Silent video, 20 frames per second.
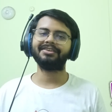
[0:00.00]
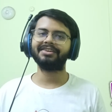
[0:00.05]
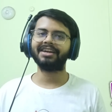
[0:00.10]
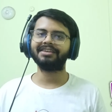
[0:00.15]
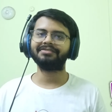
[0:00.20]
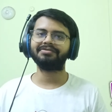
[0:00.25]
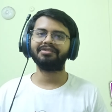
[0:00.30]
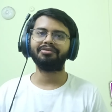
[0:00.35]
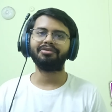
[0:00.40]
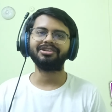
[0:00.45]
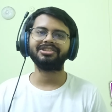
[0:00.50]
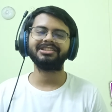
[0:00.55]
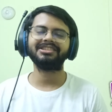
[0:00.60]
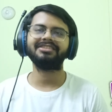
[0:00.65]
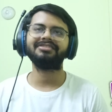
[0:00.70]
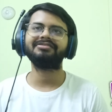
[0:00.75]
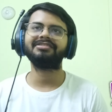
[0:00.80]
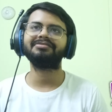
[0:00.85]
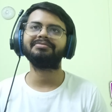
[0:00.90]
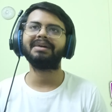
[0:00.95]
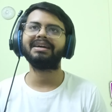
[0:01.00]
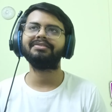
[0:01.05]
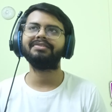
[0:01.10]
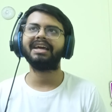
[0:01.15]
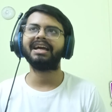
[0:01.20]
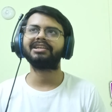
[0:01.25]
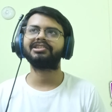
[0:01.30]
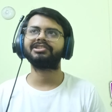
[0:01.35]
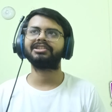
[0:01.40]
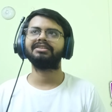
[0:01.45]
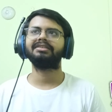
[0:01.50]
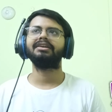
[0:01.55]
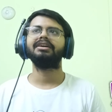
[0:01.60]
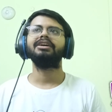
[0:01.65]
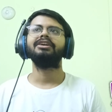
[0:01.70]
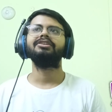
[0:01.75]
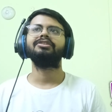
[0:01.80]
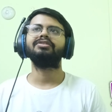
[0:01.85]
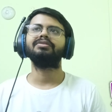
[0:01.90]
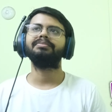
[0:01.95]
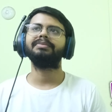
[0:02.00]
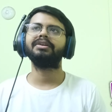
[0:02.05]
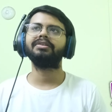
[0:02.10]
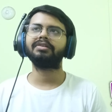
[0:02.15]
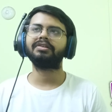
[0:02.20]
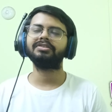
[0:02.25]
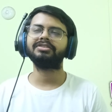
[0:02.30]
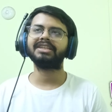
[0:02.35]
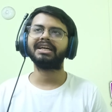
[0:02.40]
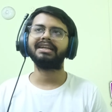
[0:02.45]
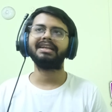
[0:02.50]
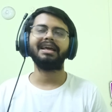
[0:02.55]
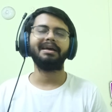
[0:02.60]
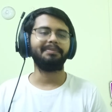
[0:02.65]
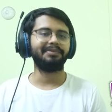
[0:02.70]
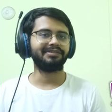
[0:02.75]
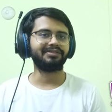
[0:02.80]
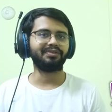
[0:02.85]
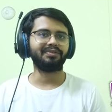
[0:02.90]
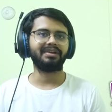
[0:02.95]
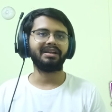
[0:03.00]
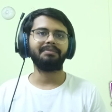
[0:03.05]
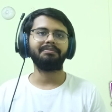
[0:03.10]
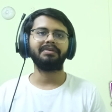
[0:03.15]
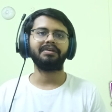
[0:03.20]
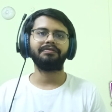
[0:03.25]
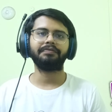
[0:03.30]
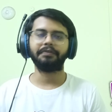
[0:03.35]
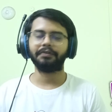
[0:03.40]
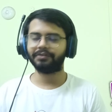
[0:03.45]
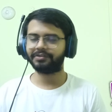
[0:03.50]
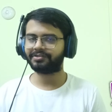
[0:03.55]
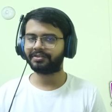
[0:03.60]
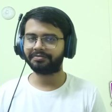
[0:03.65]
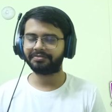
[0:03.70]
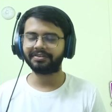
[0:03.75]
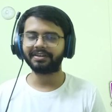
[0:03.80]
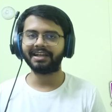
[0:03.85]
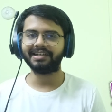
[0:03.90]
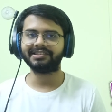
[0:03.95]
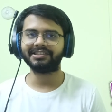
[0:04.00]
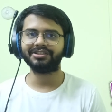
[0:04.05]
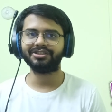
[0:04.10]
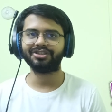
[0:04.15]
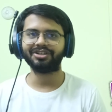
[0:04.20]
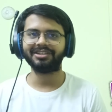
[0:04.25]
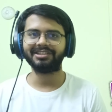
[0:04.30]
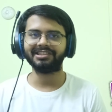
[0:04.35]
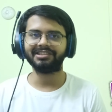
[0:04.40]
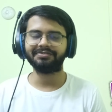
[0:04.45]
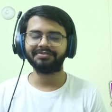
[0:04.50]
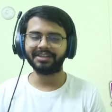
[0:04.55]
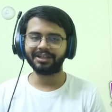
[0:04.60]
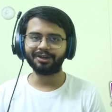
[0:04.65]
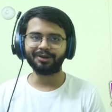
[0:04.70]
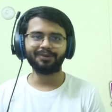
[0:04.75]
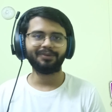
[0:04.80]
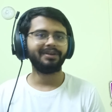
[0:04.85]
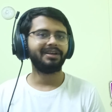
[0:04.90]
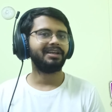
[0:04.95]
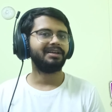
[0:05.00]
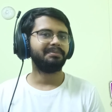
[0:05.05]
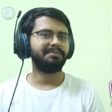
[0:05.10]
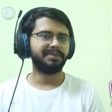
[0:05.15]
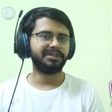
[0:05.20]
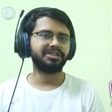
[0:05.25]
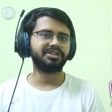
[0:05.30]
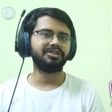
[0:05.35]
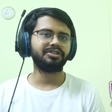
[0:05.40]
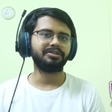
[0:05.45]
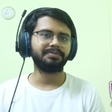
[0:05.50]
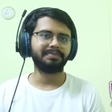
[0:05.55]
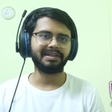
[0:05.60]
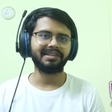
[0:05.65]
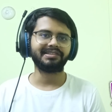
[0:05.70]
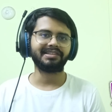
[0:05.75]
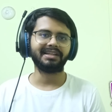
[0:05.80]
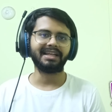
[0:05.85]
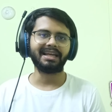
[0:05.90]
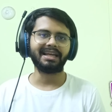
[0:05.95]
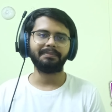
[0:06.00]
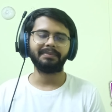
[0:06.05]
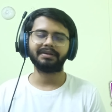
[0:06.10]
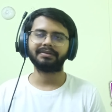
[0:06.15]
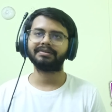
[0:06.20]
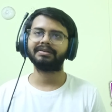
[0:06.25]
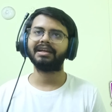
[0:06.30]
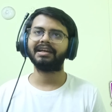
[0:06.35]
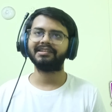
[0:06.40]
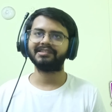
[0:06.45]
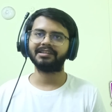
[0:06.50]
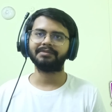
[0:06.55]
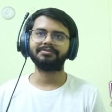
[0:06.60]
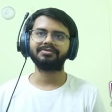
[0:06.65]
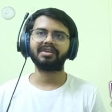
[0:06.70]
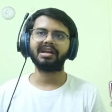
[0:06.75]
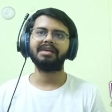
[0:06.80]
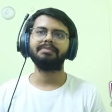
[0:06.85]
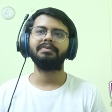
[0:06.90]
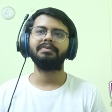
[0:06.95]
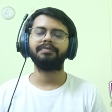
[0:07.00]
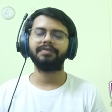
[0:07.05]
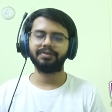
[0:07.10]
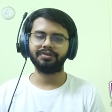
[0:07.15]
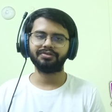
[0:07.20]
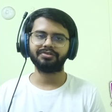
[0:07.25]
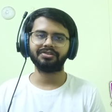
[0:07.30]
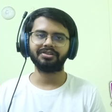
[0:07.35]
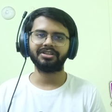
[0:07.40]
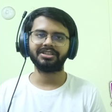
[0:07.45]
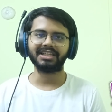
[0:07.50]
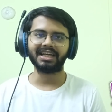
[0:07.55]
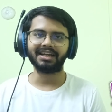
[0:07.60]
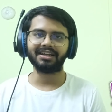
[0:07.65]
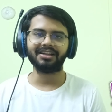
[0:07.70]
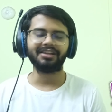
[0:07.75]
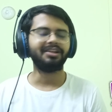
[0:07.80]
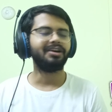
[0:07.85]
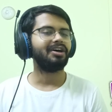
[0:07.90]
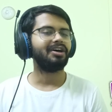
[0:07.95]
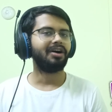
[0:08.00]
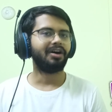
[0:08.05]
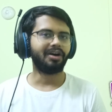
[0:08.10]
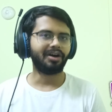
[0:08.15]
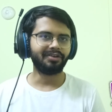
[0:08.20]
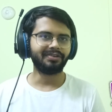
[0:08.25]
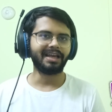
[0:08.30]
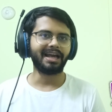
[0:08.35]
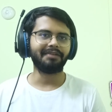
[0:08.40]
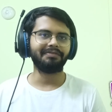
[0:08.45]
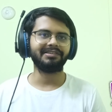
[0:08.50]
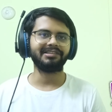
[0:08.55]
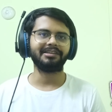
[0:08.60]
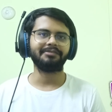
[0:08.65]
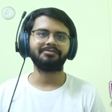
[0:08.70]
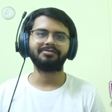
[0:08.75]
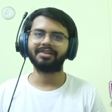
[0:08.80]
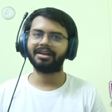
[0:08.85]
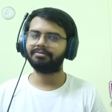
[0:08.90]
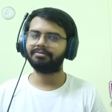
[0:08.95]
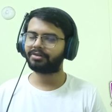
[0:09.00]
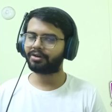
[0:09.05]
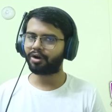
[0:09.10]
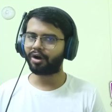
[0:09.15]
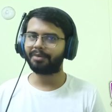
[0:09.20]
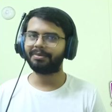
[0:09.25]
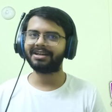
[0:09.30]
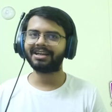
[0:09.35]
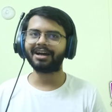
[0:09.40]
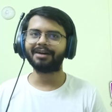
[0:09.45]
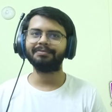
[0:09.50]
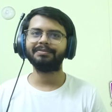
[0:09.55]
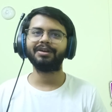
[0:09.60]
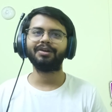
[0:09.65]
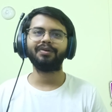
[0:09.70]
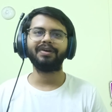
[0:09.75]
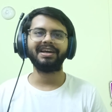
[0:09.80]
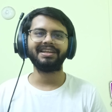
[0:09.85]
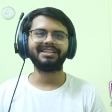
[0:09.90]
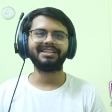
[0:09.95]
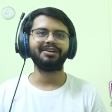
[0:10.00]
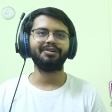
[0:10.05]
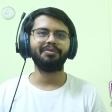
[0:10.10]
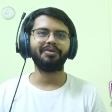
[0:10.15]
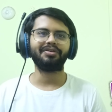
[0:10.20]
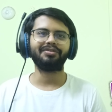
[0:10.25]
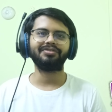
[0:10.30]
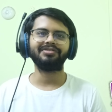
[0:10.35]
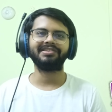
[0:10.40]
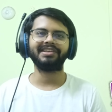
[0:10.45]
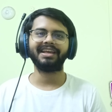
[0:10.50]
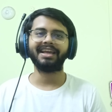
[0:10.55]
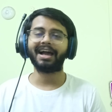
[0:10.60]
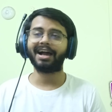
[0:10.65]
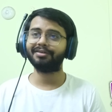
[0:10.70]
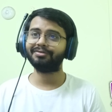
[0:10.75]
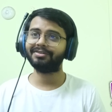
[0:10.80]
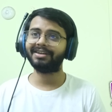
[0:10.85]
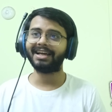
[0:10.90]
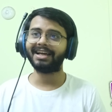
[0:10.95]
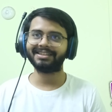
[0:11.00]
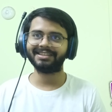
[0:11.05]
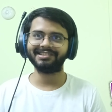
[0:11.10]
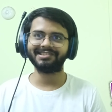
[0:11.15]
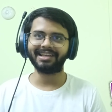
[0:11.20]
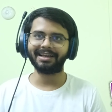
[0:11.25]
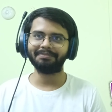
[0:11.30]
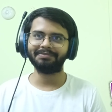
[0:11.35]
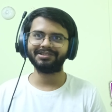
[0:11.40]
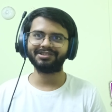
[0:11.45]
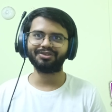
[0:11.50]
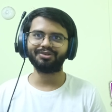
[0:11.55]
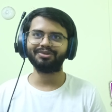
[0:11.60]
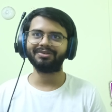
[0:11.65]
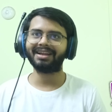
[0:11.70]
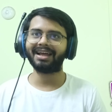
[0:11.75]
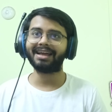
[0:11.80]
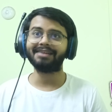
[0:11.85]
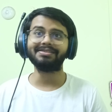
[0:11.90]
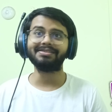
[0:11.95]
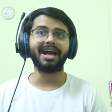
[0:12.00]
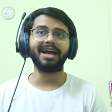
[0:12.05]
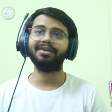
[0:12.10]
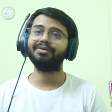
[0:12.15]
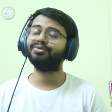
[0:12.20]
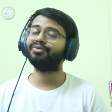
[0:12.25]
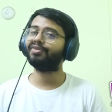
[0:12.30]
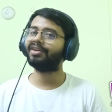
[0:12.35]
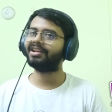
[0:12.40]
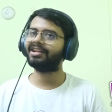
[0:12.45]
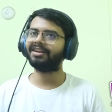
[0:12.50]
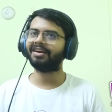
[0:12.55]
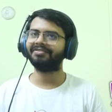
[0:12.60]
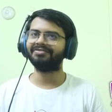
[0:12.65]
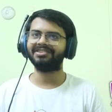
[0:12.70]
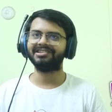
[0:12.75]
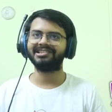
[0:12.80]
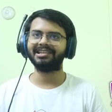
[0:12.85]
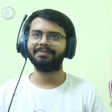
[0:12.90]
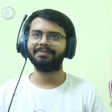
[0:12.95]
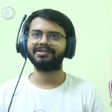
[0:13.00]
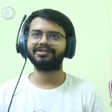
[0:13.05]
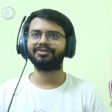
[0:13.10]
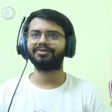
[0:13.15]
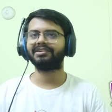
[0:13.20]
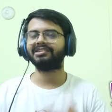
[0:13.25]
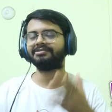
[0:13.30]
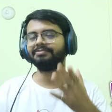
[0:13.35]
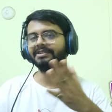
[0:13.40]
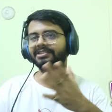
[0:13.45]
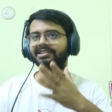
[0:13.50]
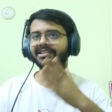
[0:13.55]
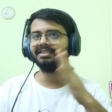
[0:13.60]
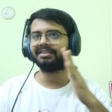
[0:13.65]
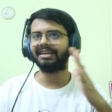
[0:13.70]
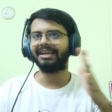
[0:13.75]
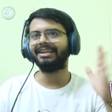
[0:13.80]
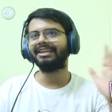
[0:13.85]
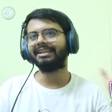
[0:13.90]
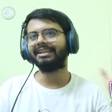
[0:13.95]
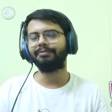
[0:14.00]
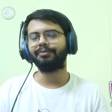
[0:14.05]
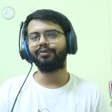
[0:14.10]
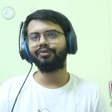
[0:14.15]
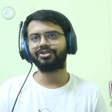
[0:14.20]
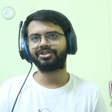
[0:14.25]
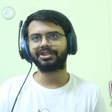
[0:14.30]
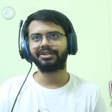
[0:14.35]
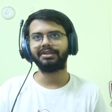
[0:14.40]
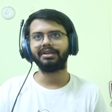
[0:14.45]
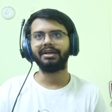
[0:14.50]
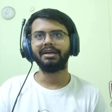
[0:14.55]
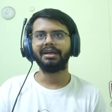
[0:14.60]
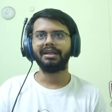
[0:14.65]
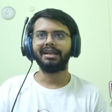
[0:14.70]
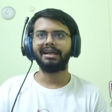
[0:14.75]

thank you guys for watching. This was my reaction to Mieruko-chan episode number 4. So if you guys enjoyed this video, be sure to press the like button and subscribe if you're new to the channel or you haven't subscribed. Comment down below anything you want to say, how you like this episode. I really love this episode, especially the ending portion.